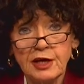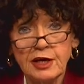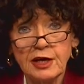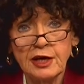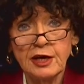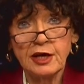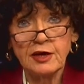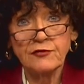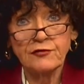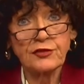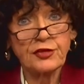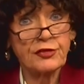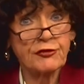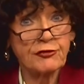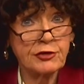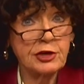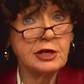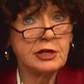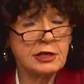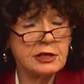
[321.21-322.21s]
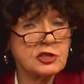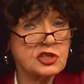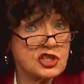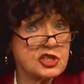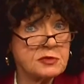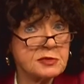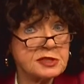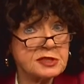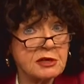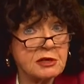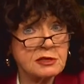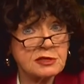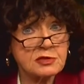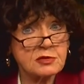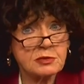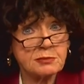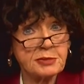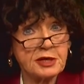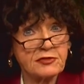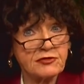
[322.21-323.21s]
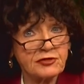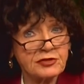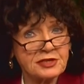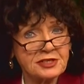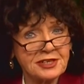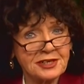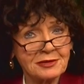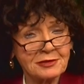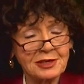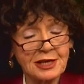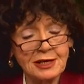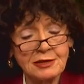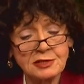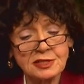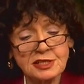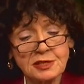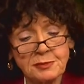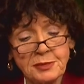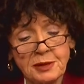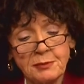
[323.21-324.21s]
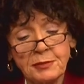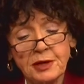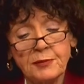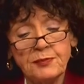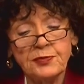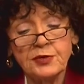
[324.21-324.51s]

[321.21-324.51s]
And for 3 years, she was also a Bedford Town Council member.